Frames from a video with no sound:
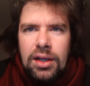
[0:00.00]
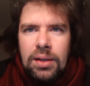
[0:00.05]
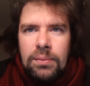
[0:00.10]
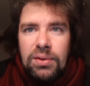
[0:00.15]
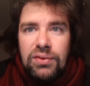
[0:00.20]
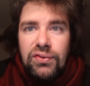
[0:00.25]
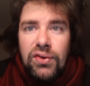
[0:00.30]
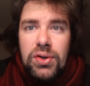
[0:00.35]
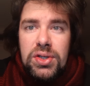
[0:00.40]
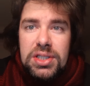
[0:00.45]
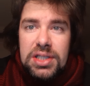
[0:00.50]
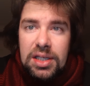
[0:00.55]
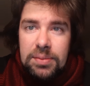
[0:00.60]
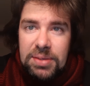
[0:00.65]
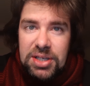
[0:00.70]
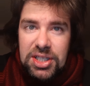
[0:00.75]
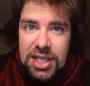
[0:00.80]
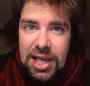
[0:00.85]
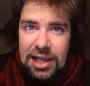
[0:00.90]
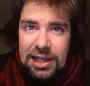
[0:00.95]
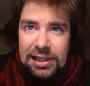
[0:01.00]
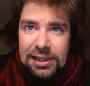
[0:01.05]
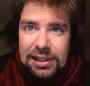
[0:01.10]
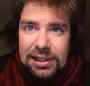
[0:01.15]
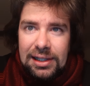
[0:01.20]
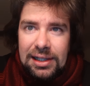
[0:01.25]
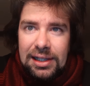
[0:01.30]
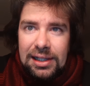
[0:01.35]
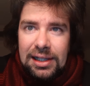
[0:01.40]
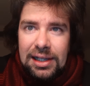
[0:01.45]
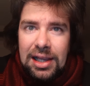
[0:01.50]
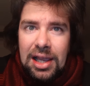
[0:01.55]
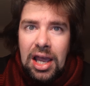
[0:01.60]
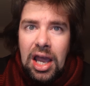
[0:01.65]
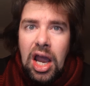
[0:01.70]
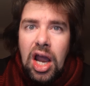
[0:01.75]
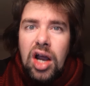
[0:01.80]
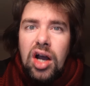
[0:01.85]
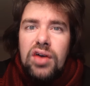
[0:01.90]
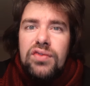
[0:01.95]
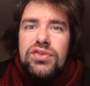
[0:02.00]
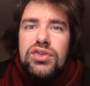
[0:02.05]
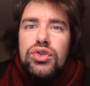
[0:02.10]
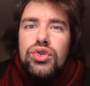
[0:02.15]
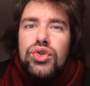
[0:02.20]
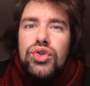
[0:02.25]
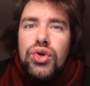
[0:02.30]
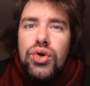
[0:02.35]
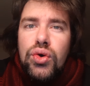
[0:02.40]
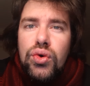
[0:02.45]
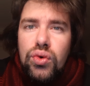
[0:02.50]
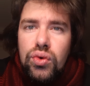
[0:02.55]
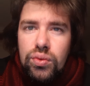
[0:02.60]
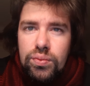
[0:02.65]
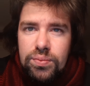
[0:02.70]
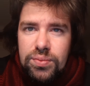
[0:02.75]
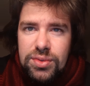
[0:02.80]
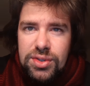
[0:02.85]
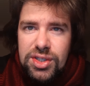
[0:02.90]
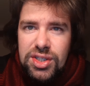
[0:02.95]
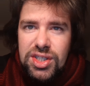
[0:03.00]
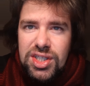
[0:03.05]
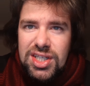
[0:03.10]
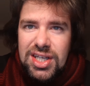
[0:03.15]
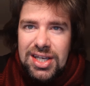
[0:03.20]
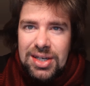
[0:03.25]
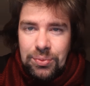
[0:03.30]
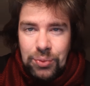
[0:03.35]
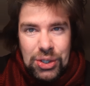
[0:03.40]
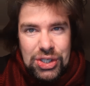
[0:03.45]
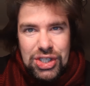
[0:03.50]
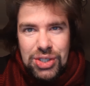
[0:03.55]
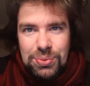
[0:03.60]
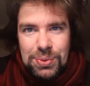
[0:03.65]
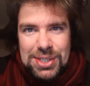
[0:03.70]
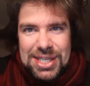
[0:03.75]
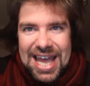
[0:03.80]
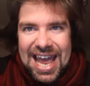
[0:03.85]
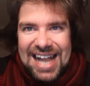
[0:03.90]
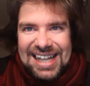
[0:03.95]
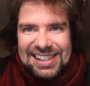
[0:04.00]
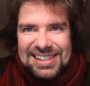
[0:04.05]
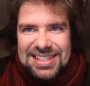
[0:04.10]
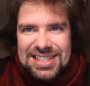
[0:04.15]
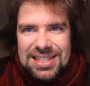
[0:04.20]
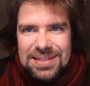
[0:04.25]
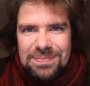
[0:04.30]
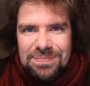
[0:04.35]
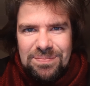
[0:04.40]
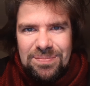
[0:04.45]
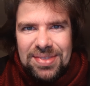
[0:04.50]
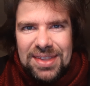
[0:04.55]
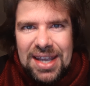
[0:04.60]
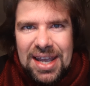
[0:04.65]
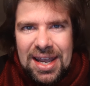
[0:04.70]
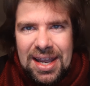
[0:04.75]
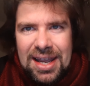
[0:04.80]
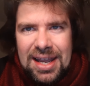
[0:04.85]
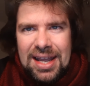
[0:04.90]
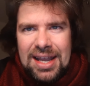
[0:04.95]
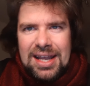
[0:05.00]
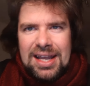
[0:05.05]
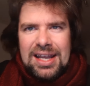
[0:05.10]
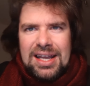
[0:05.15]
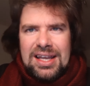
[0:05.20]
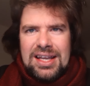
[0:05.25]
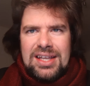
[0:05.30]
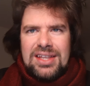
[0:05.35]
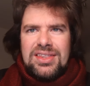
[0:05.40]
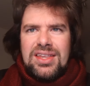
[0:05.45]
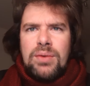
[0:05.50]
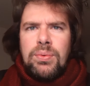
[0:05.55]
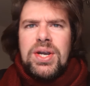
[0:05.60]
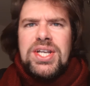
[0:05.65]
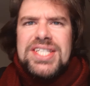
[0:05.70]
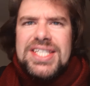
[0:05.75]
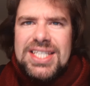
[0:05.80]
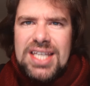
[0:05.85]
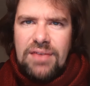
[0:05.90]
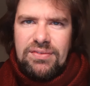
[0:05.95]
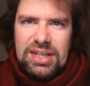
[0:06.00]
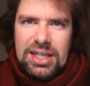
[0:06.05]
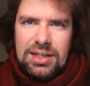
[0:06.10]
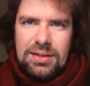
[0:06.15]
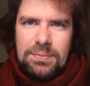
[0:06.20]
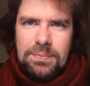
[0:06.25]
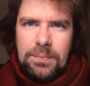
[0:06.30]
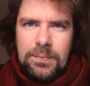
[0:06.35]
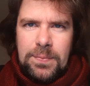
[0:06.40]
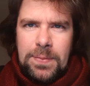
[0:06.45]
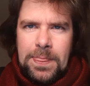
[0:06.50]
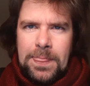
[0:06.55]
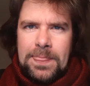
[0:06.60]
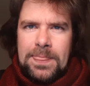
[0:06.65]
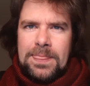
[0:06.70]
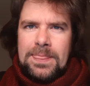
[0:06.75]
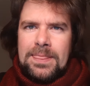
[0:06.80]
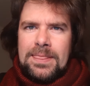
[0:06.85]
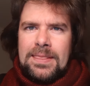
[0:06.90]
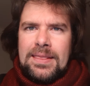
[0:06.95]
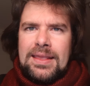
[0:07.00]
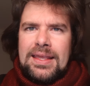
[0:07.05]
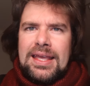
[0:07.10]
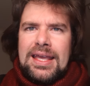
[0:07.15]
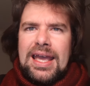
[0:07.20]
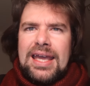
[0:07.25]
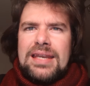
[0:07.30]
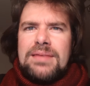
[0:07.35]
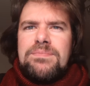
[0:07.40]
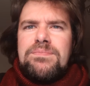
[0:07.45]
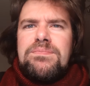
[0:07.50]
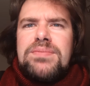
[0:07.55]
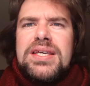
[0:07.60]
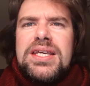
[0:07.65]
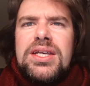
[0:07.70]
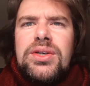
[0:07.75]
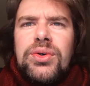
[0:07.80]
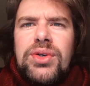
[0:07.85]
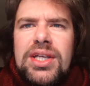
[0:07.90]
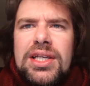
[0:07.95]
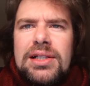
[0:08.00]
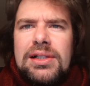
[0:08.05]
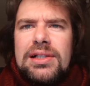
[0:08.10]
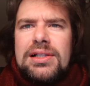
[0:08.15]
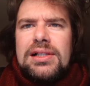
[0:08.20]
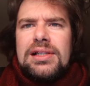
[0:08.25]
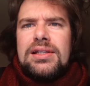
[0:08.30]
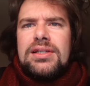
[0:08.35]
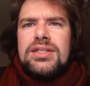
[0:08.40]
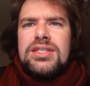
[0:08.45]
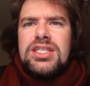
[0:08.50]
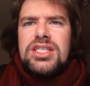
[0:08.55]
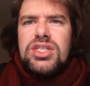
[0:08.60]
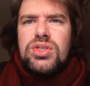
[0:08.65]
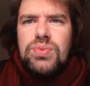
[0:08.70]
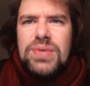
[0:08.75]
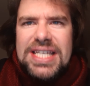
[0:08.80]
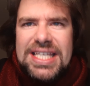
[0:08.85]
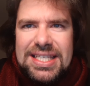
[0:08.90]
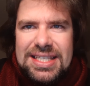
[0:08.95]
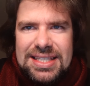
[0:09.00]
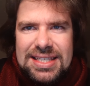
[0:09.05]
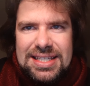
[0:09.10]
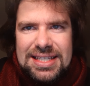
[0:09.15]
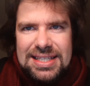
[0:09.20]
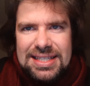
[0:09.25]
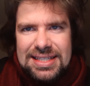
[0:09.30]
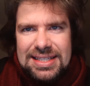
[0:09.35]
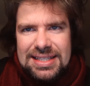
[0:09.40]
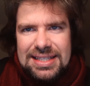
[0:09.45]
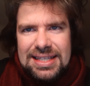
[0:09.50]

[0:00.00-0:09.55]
But first let me tell of the rooms in which it was held. There were seven, an imperial suite.